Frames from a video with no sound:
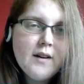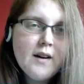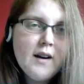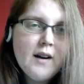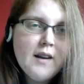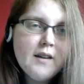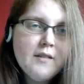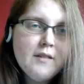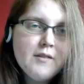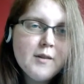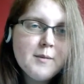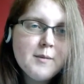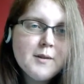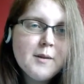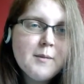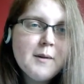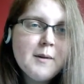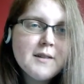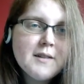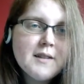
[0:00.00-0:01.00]
I love them so
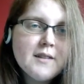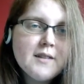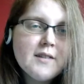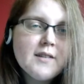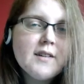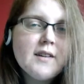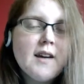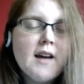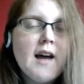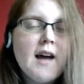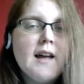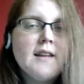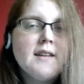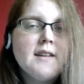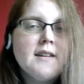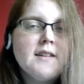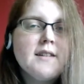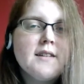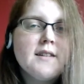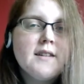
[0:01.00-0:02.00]
much,
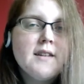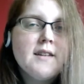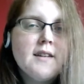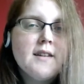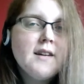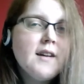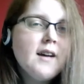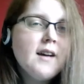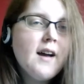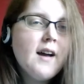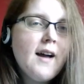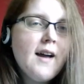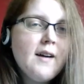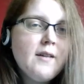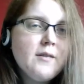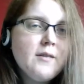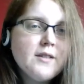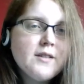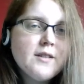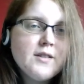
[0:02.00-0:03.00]
and
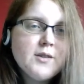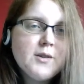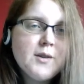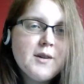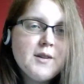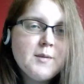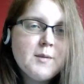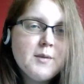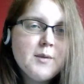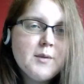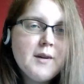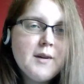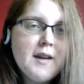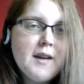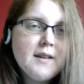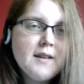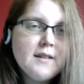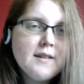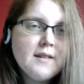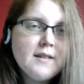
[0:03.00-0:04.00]
it was a choice
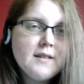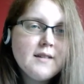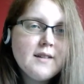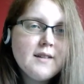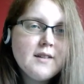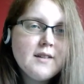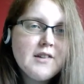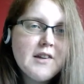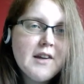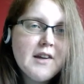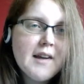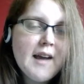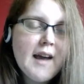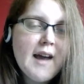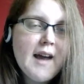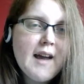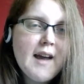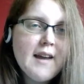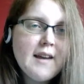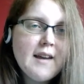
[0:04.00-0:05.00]
between stitching
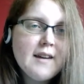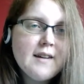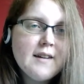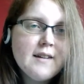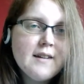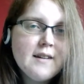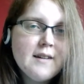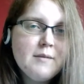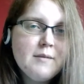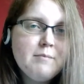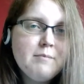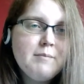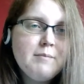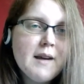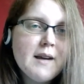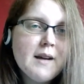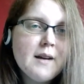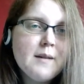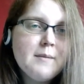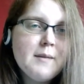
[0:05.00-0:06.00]
a
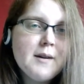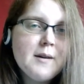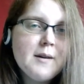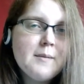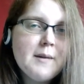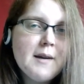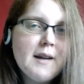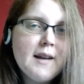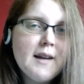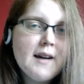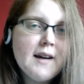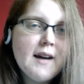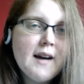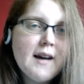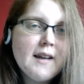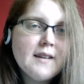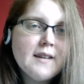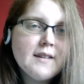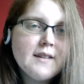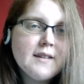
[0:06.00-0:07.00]
bigger Mirabilia
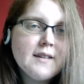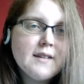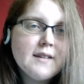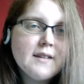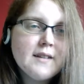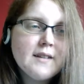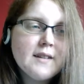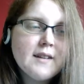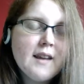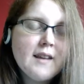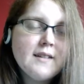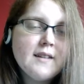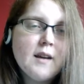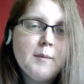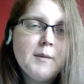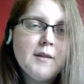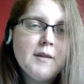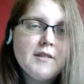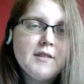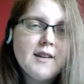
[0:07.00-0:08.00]
and kitting
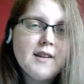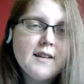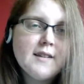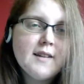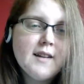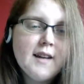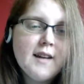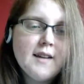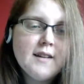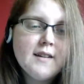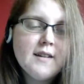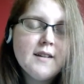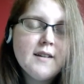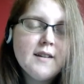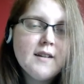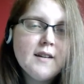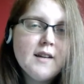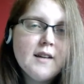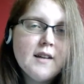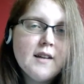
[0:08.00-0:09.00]
up another chatelaine.
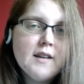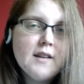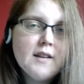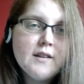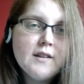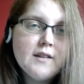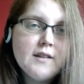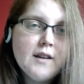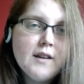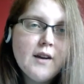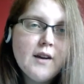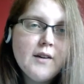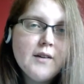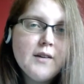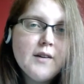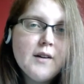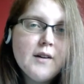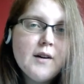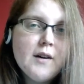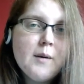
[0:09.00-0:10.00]
So,
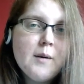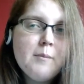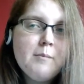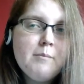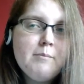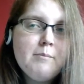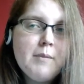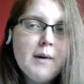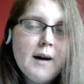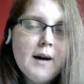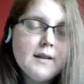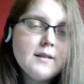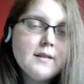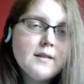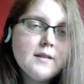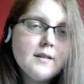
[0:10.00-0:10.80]
but